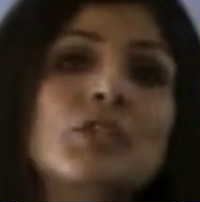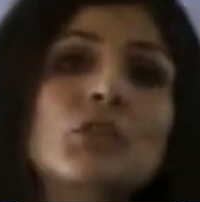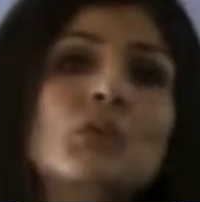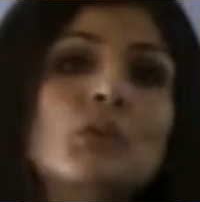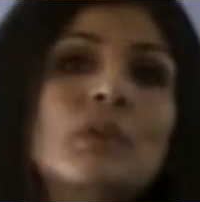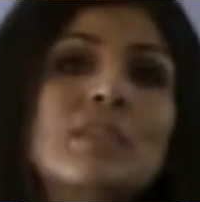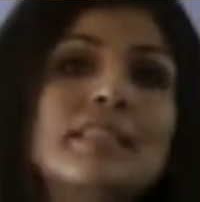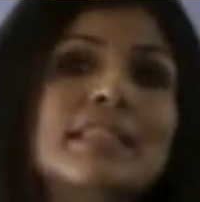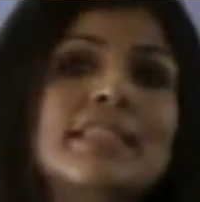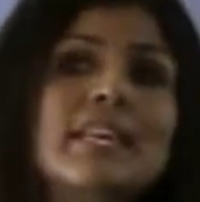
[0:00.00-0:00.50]
to,
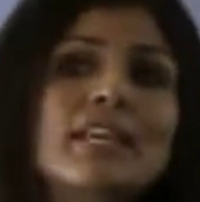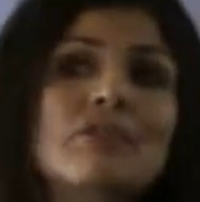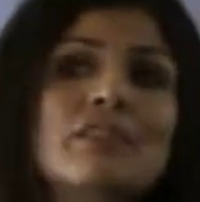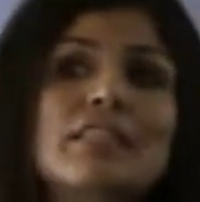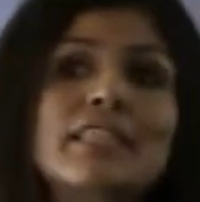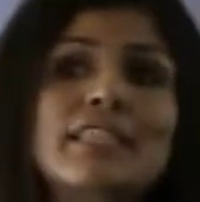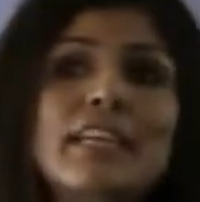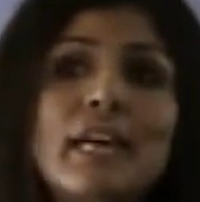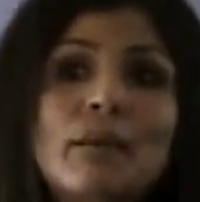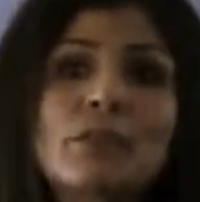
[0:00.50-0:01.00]
once they've
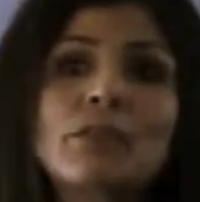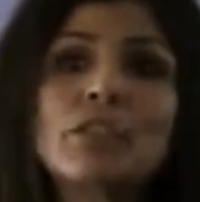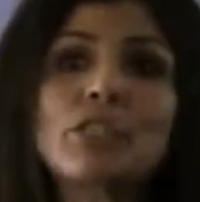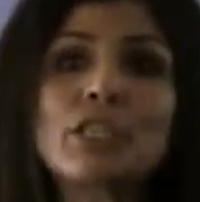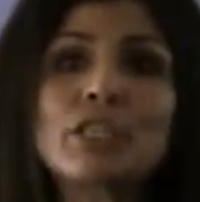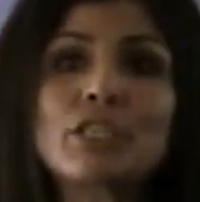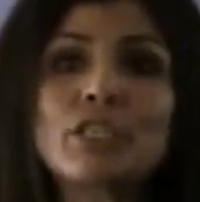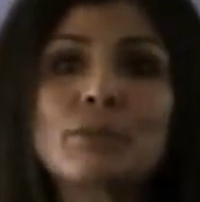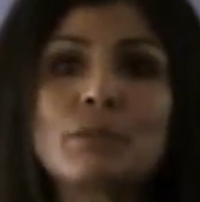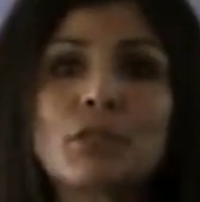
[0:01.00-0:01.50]
established
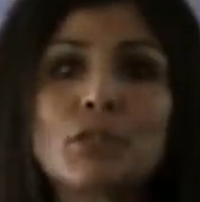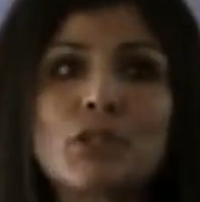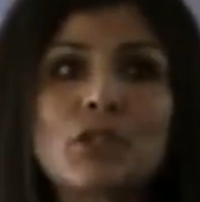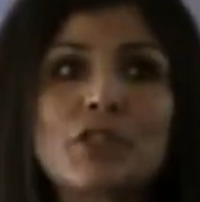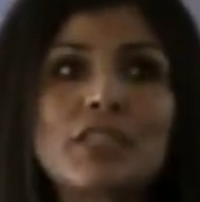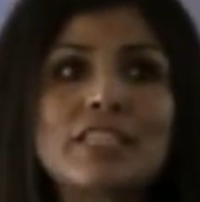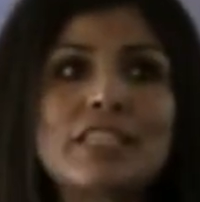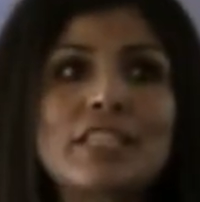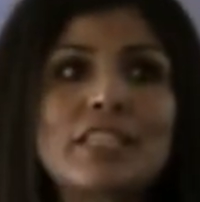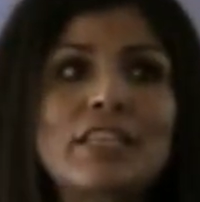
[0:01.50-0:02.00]
this
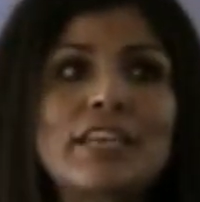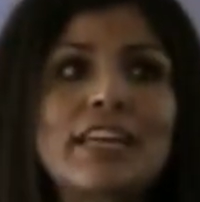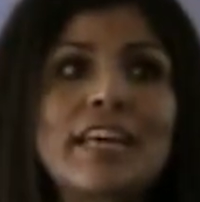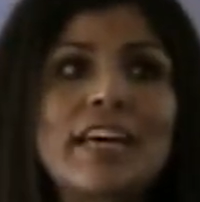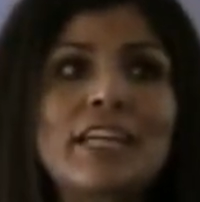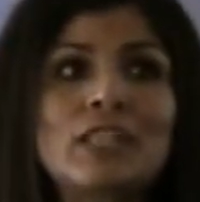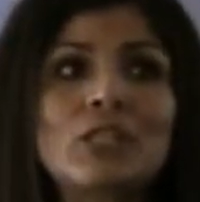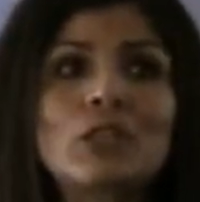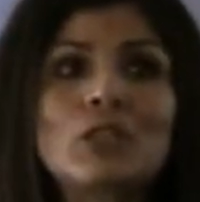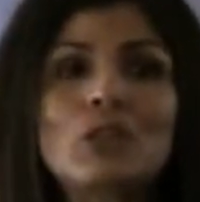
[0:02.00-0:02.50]
majority, they
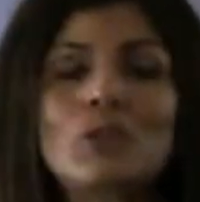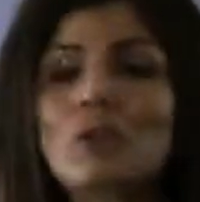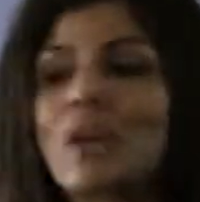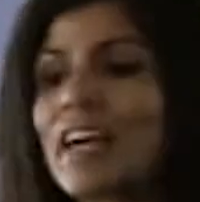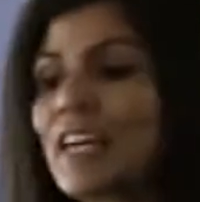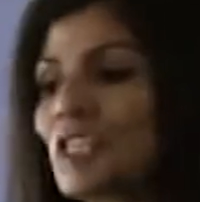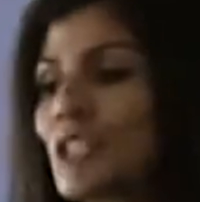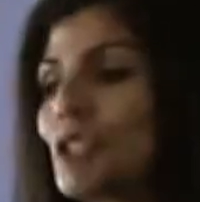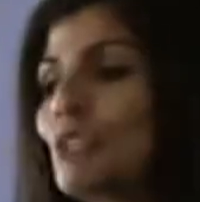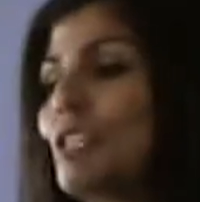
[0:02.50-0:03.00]
had to
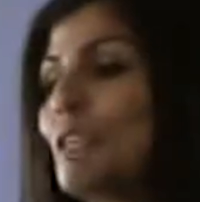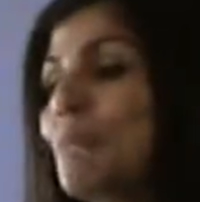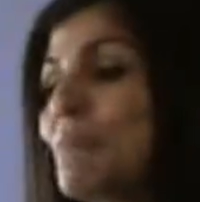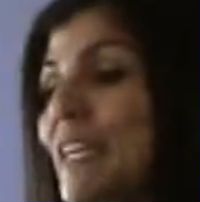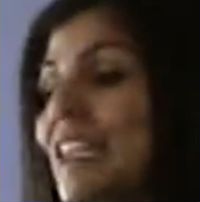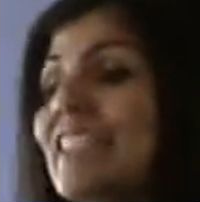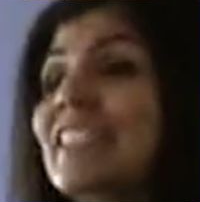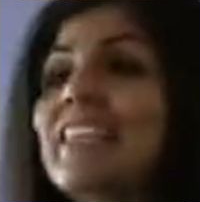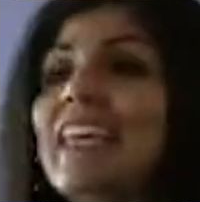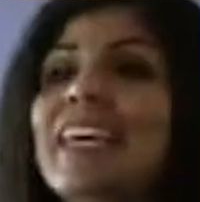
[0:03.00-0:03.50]
actually
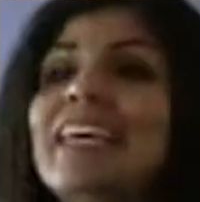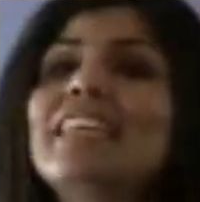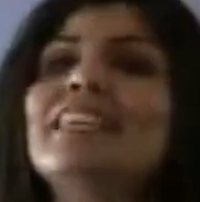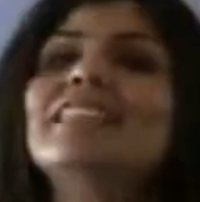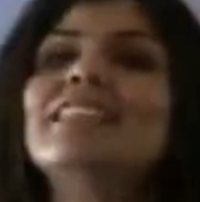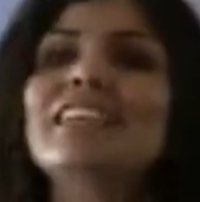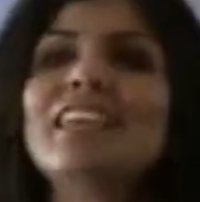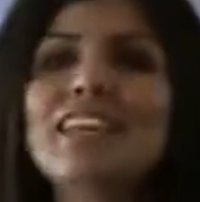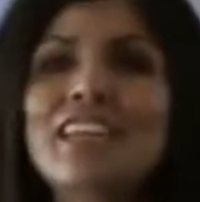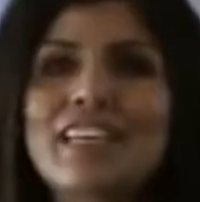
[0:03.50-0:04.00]

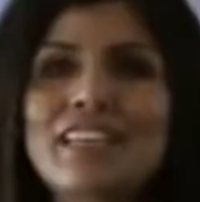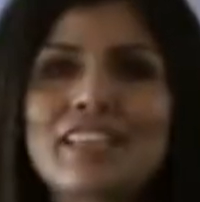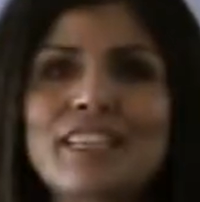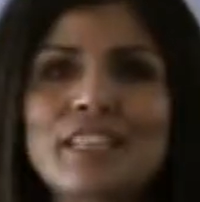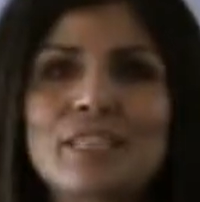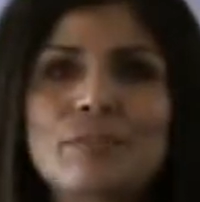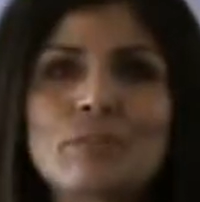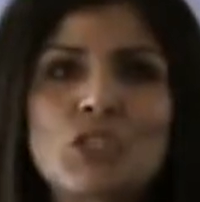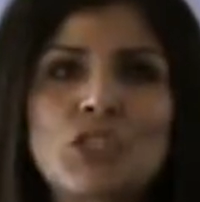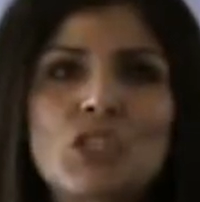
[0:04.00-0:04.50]
maintain
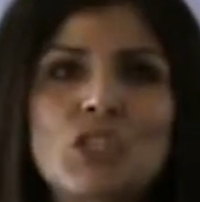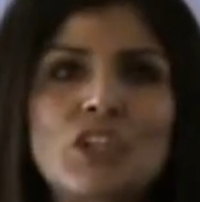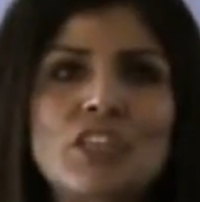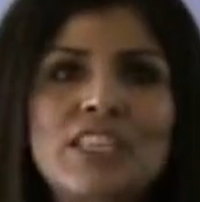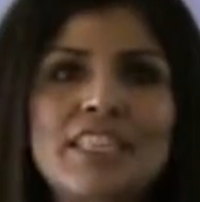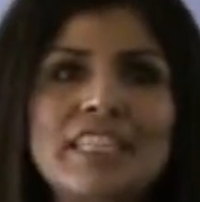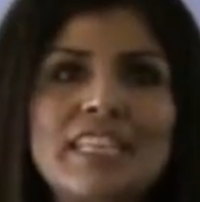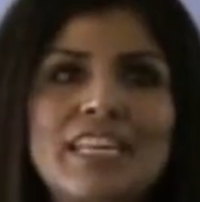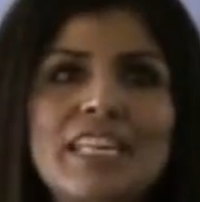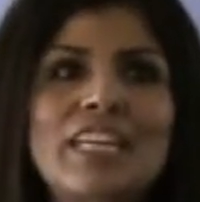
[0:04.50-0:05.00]
this
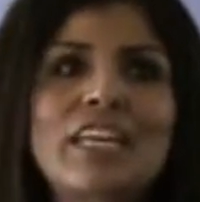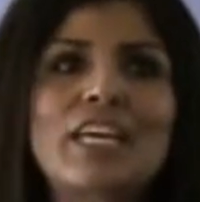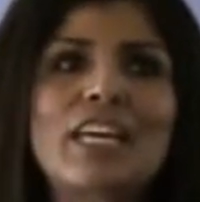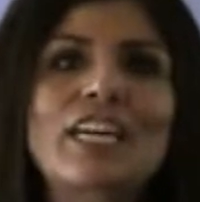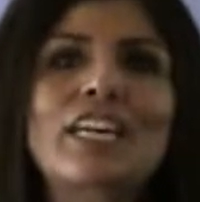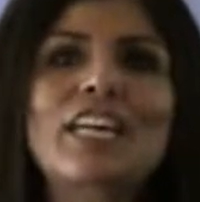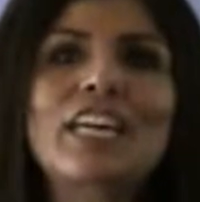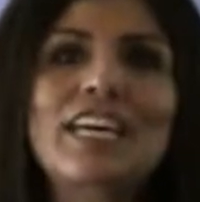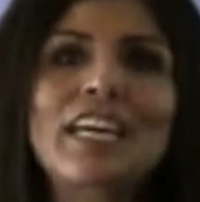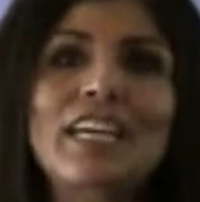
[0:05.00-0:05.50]
majority
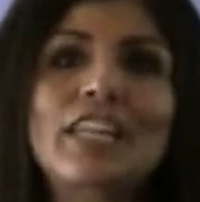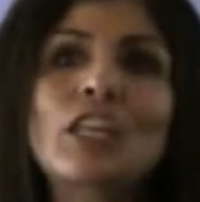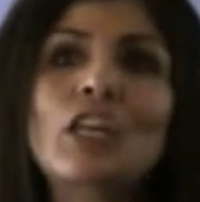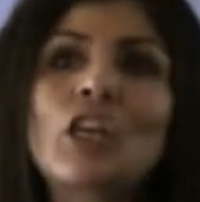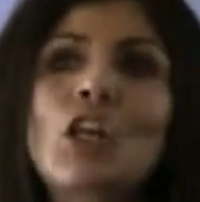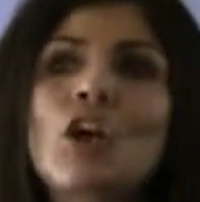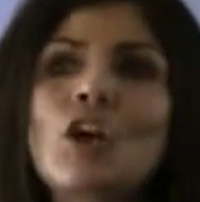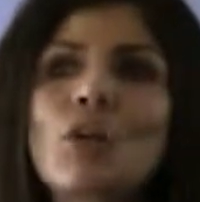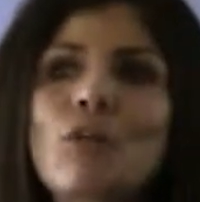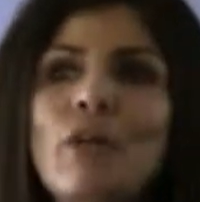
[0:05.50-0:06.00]
in the
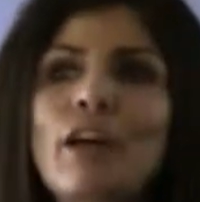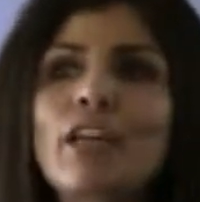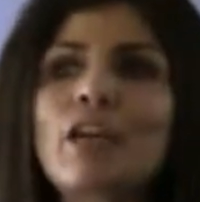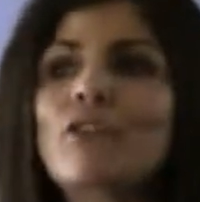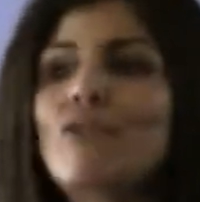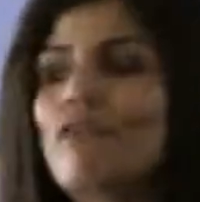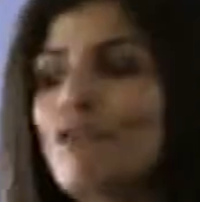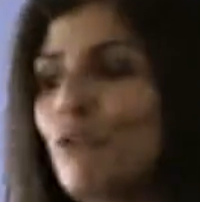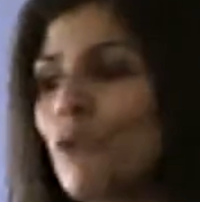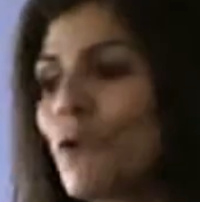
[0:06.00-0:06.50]
long
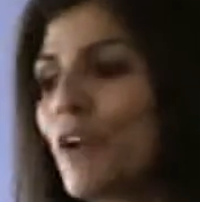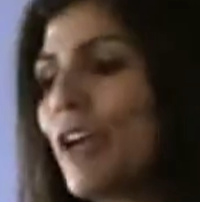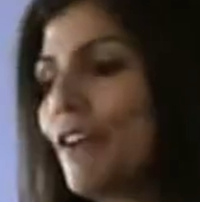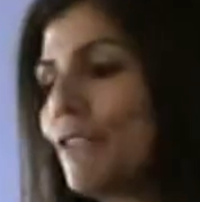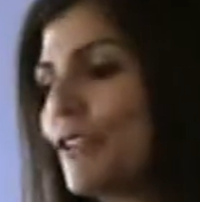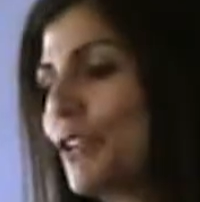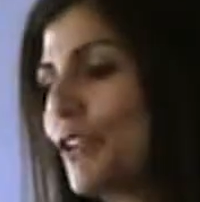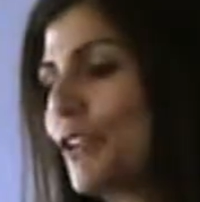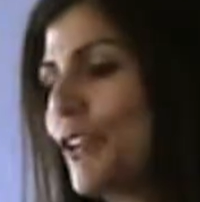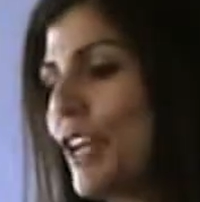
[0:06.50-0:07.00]
run
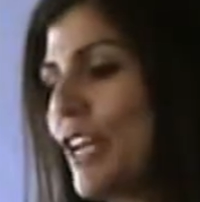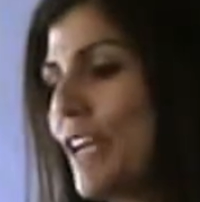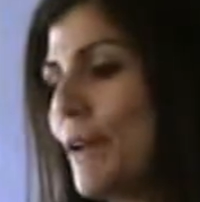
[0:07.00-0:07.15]
forever.